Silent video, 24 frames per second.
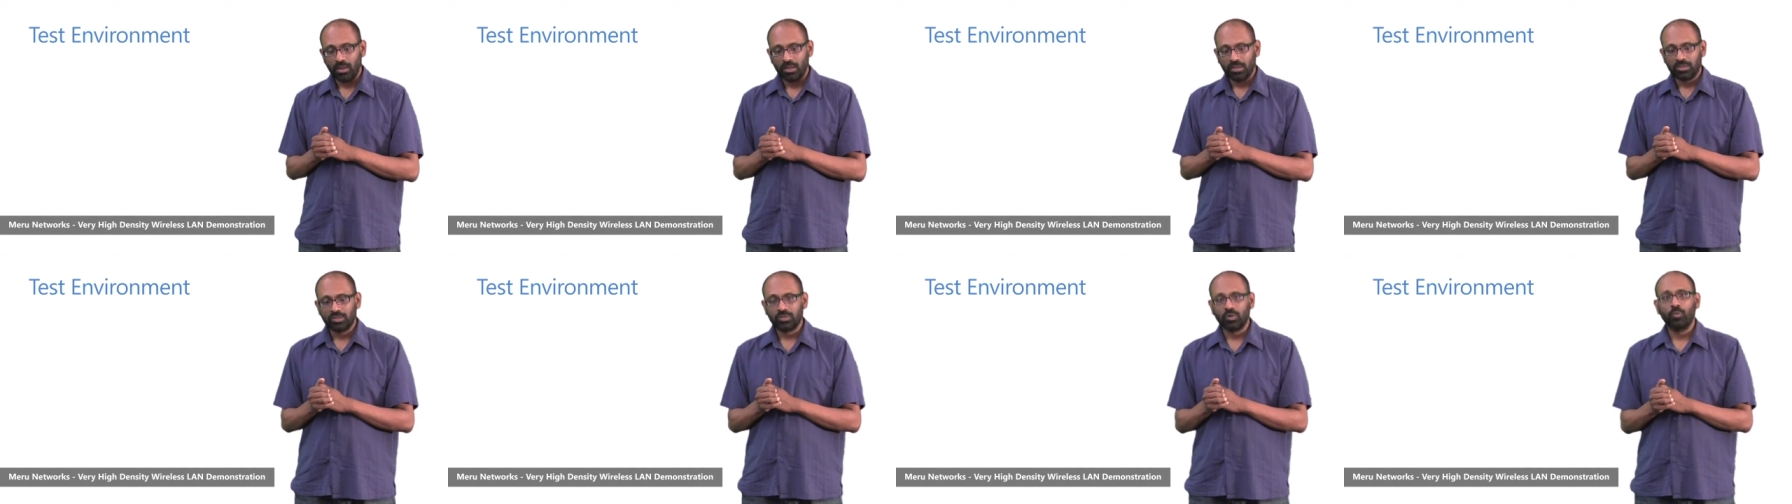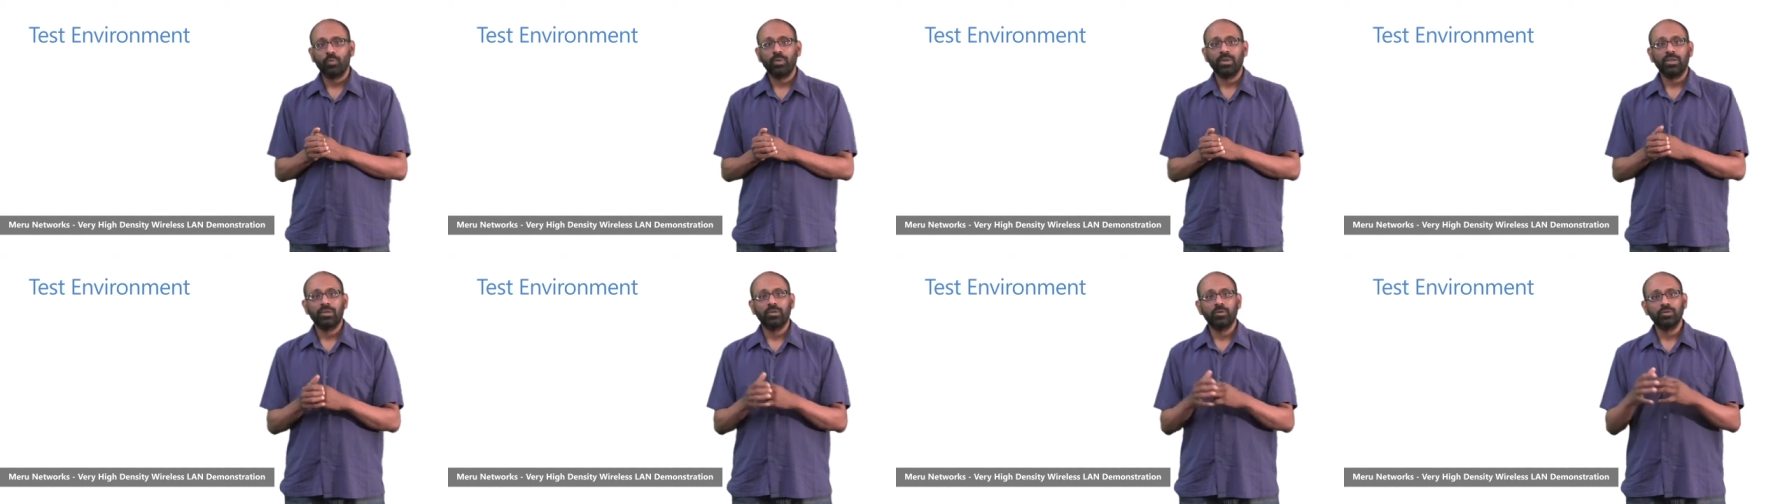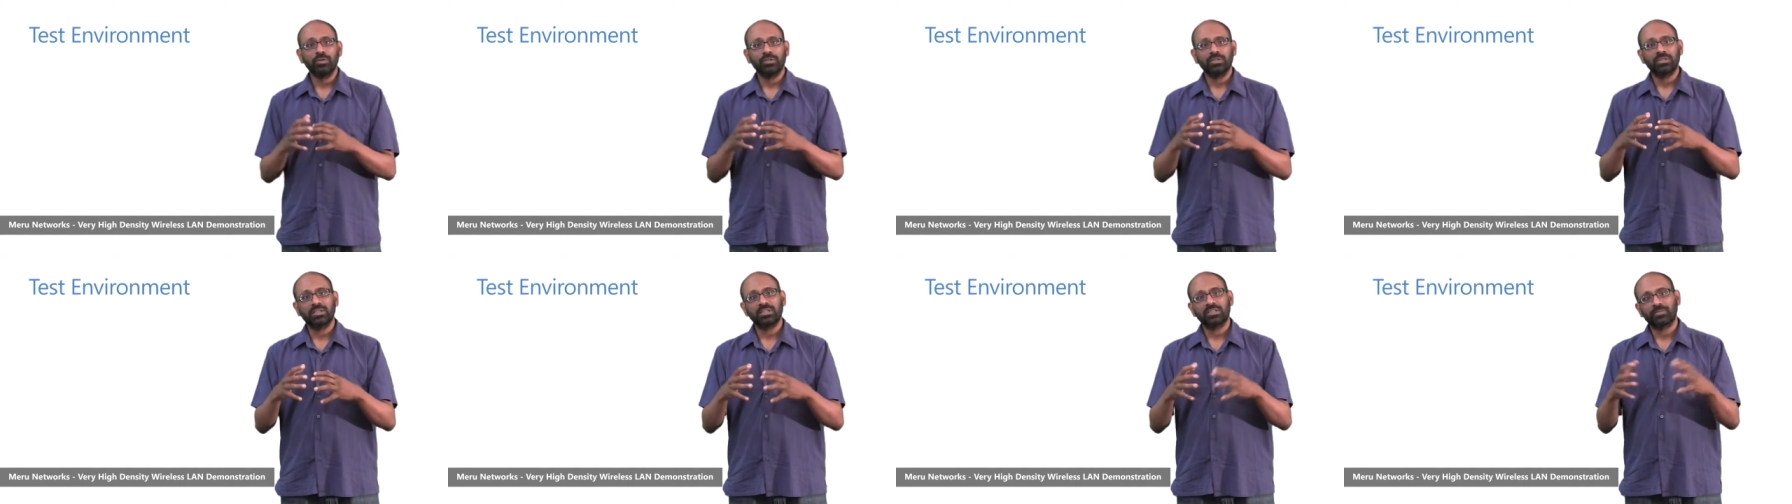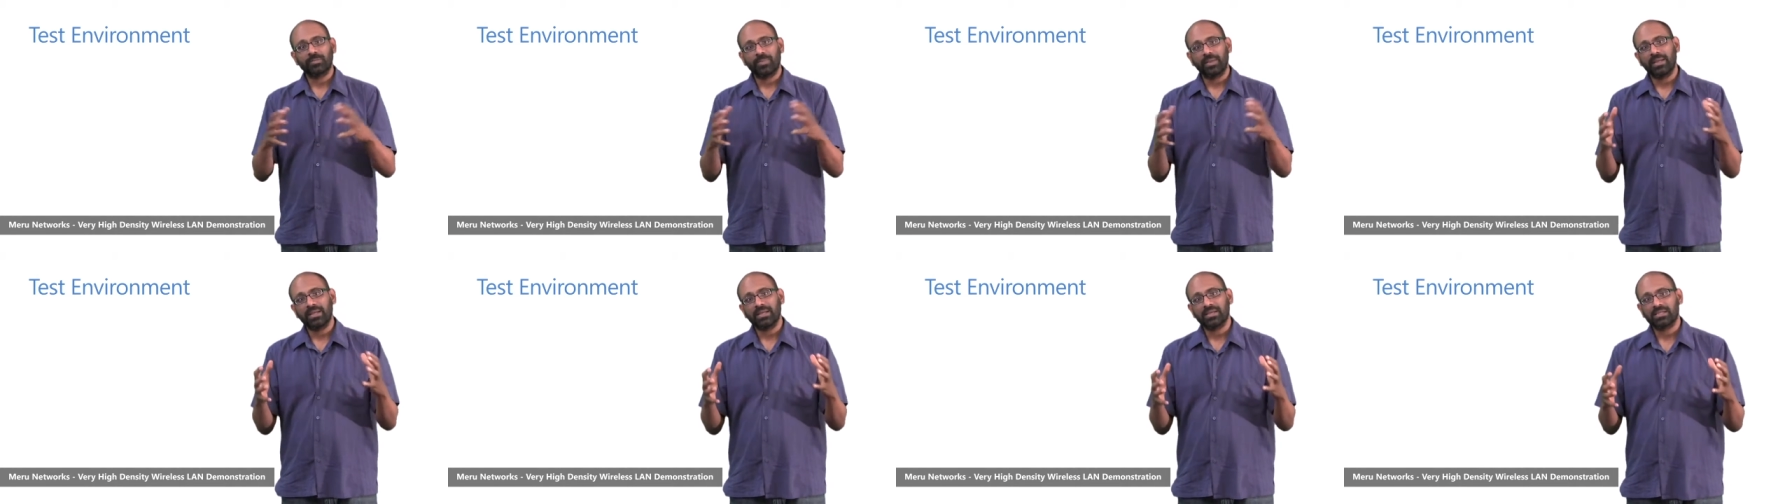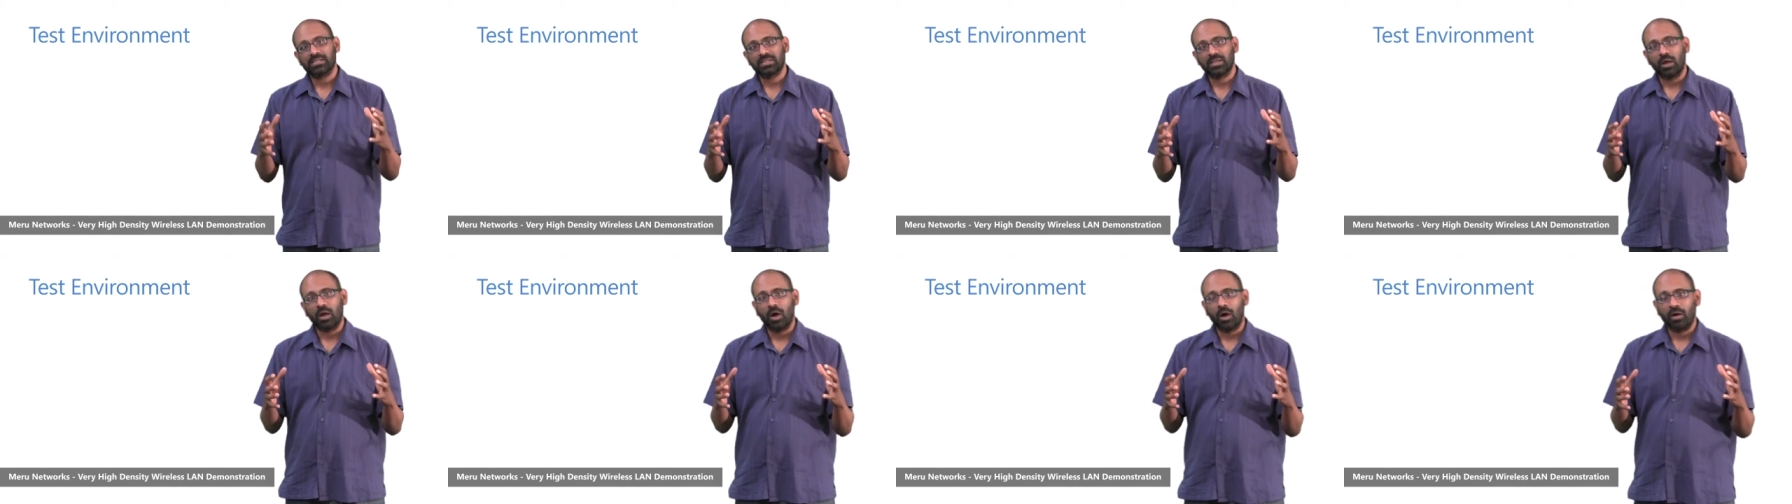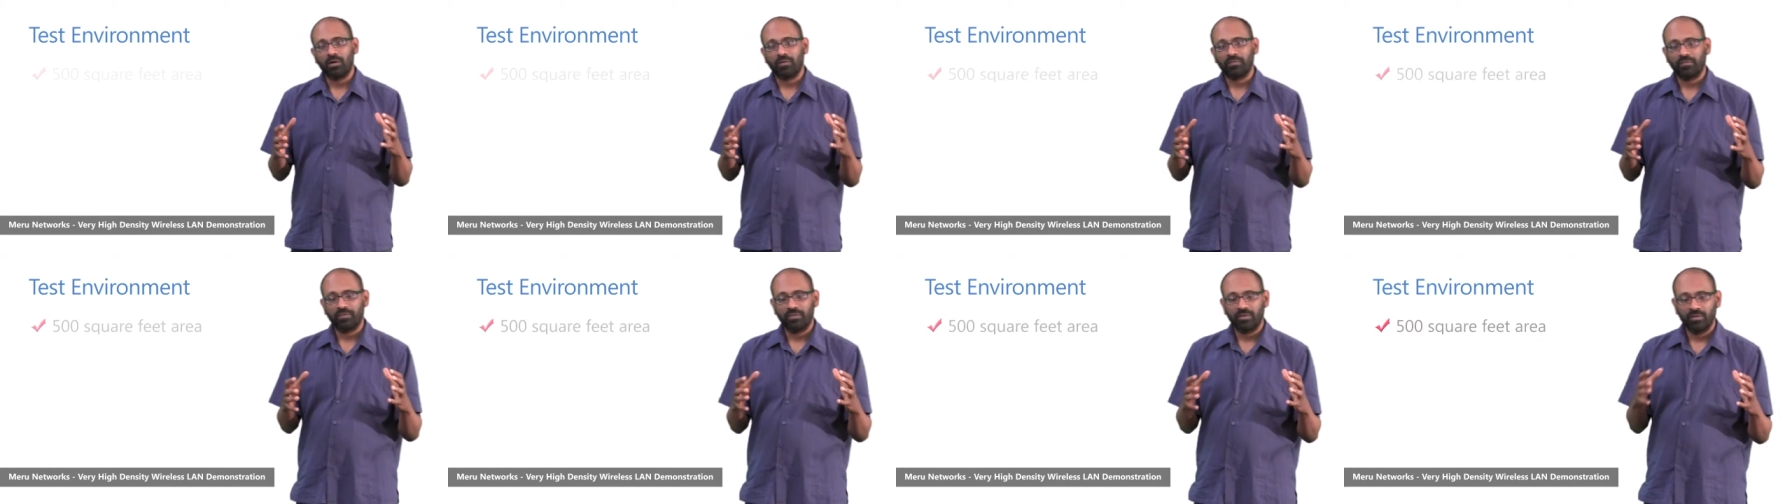So we used a space
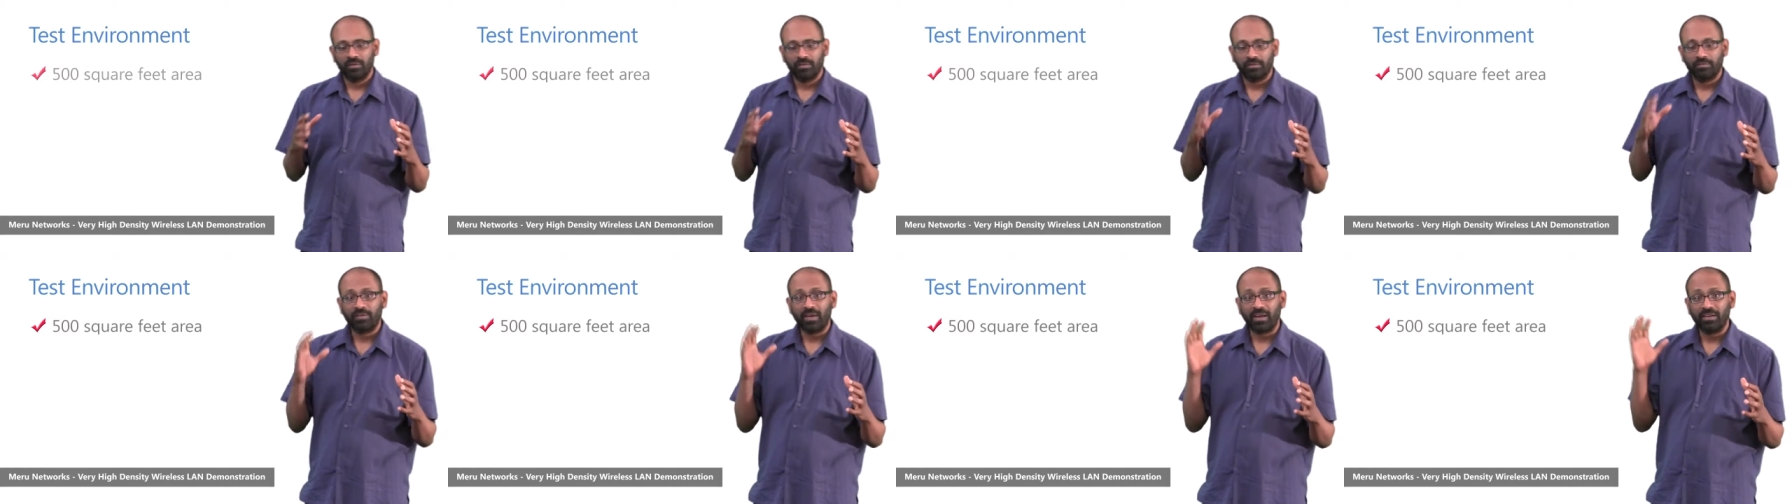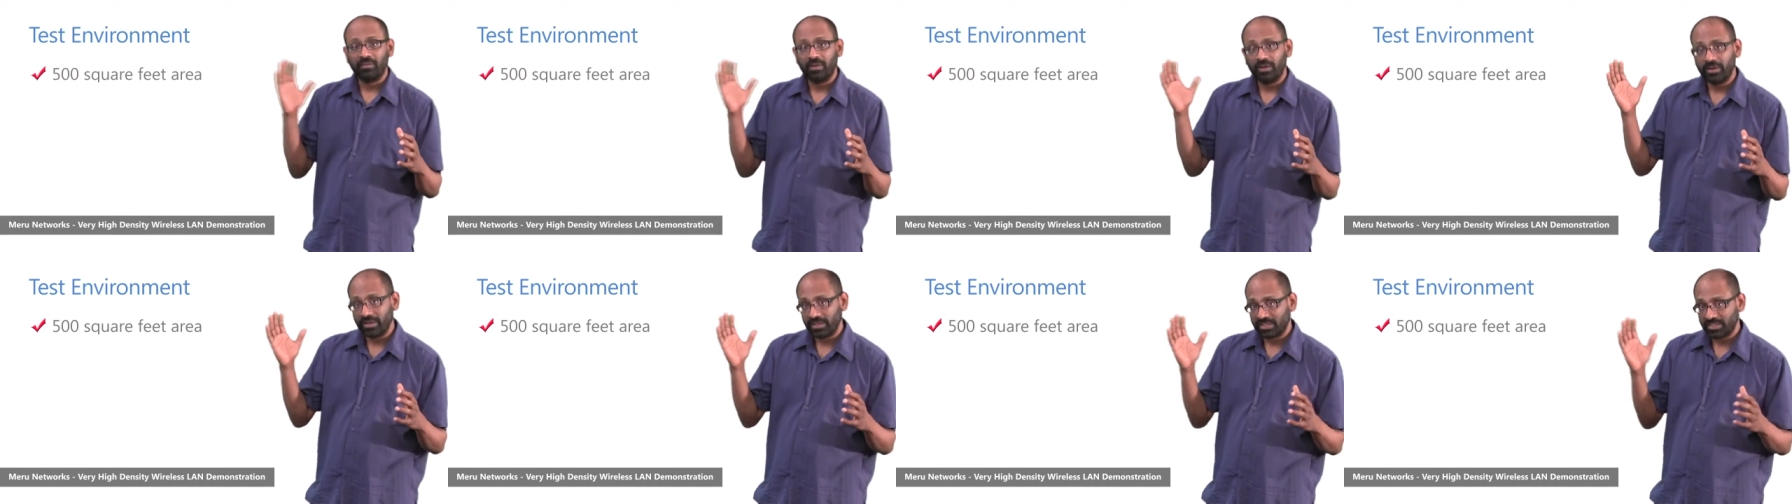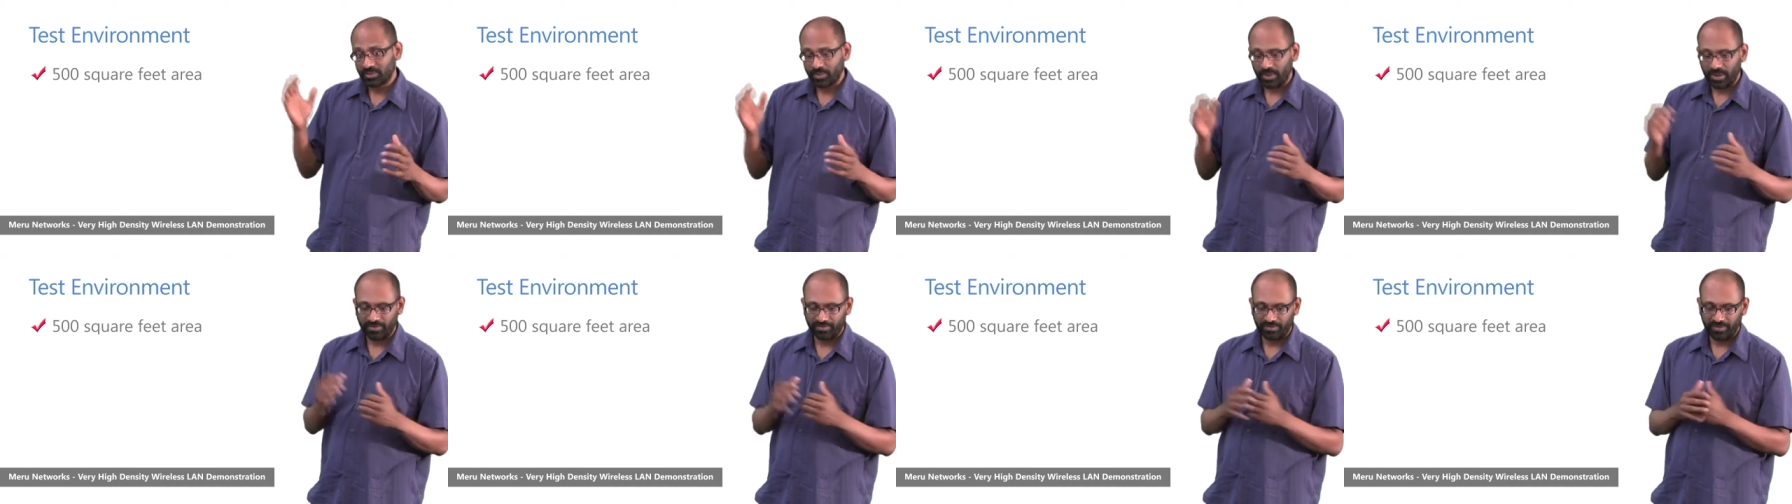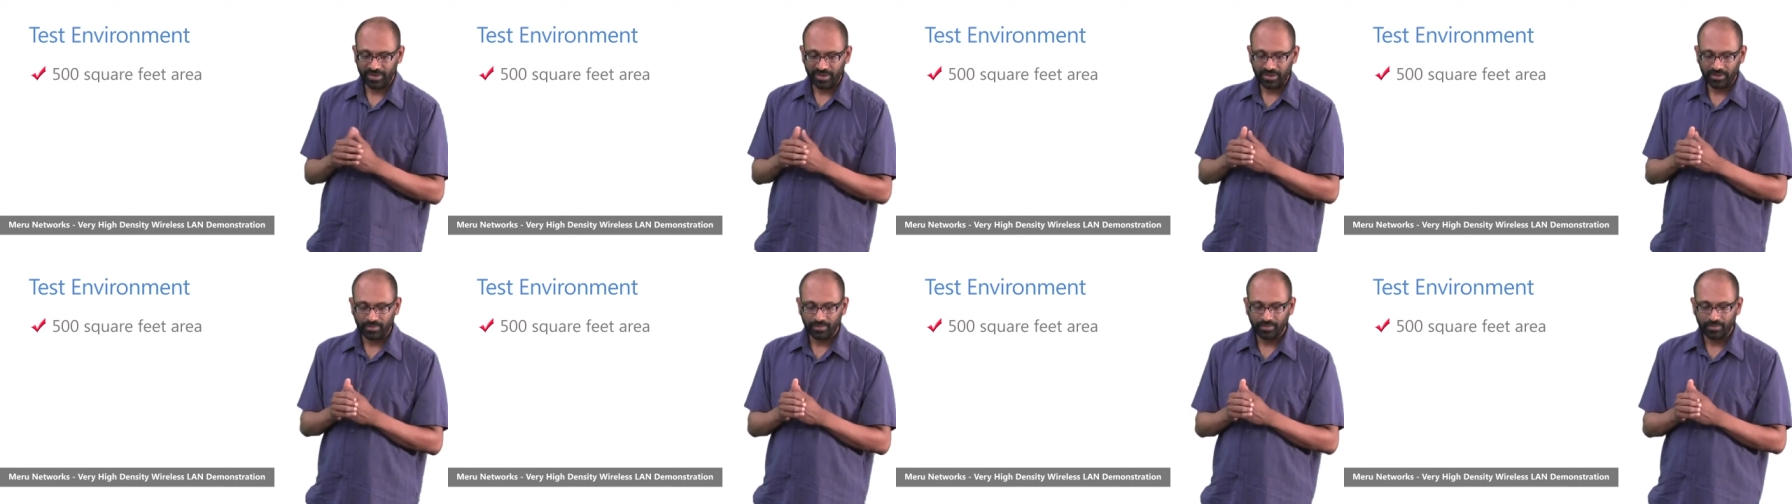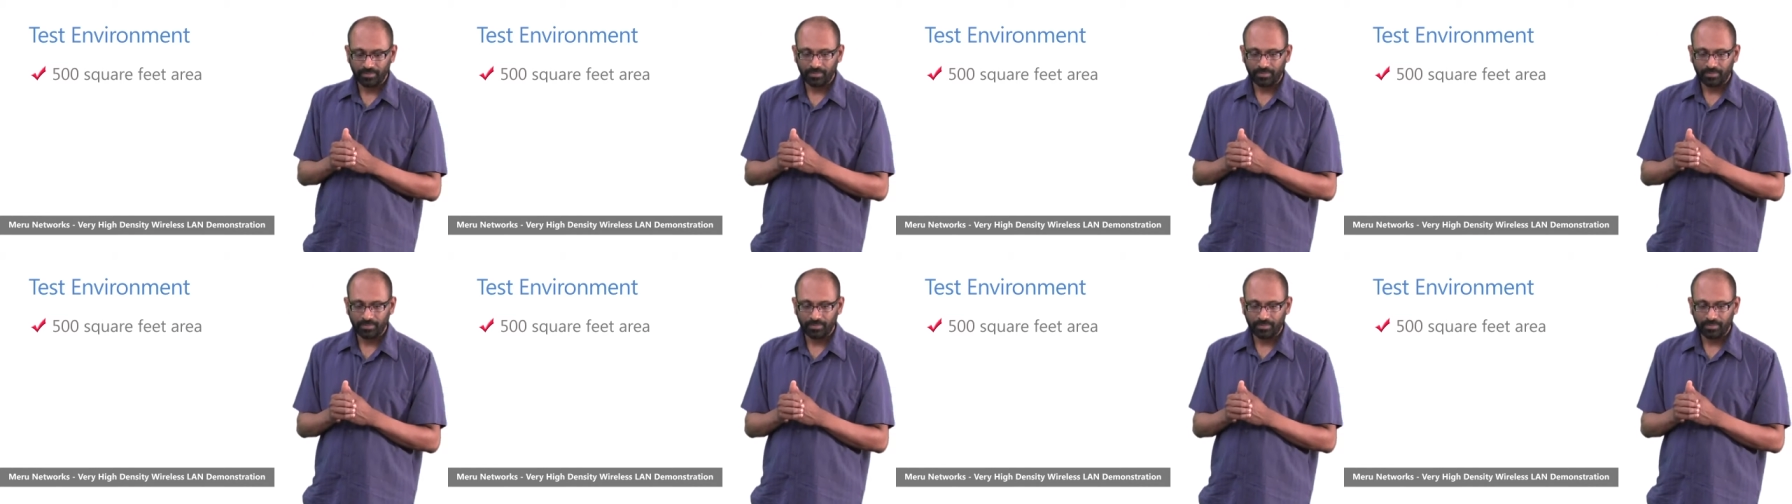of 500 square feet.